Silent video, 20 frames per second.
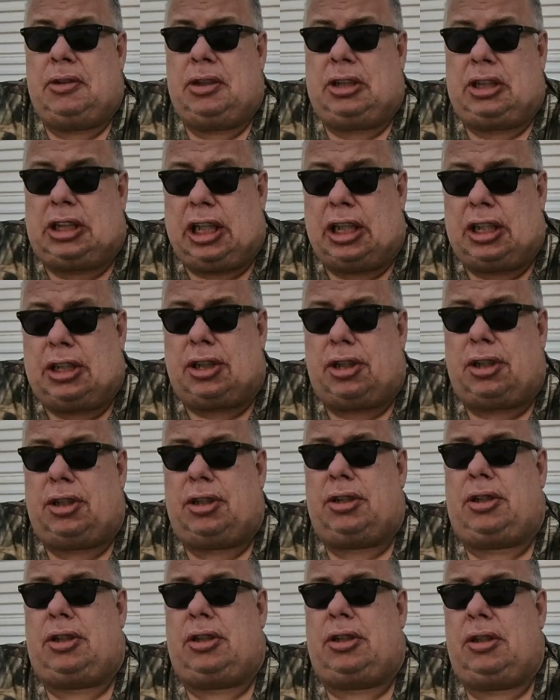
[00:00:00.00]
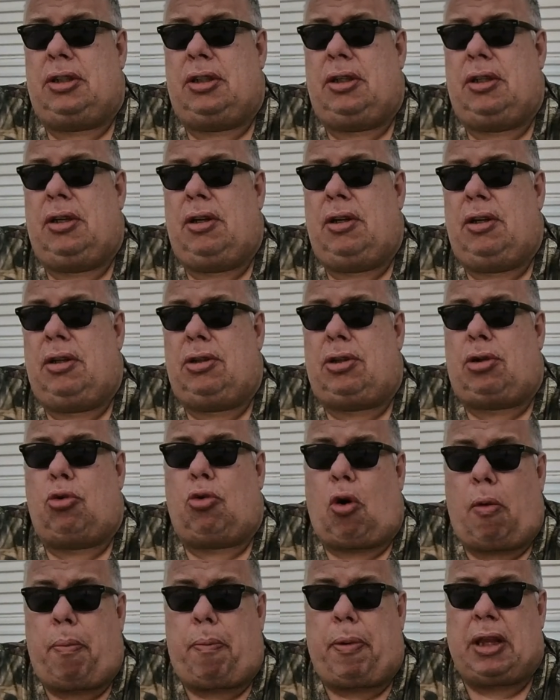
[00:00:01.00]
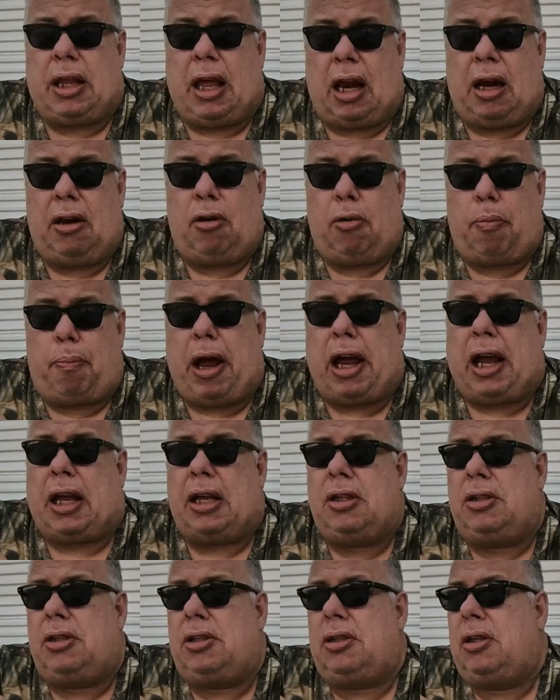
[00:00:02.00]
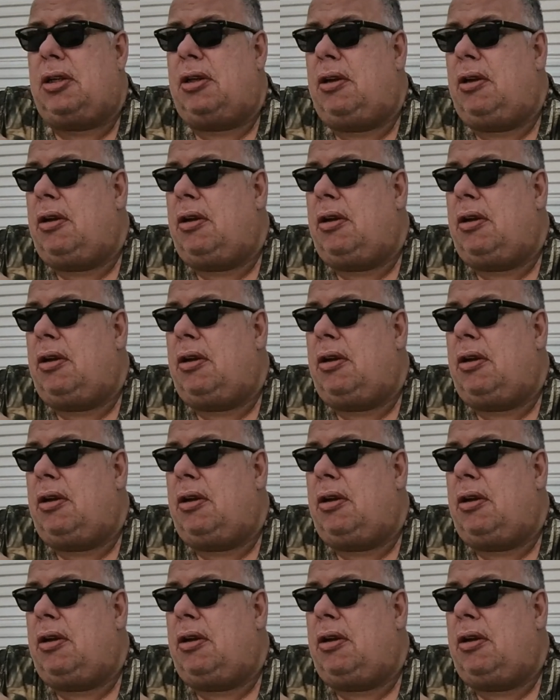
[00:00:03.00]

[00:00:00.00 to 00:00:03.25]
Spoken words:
scissors to open that little package.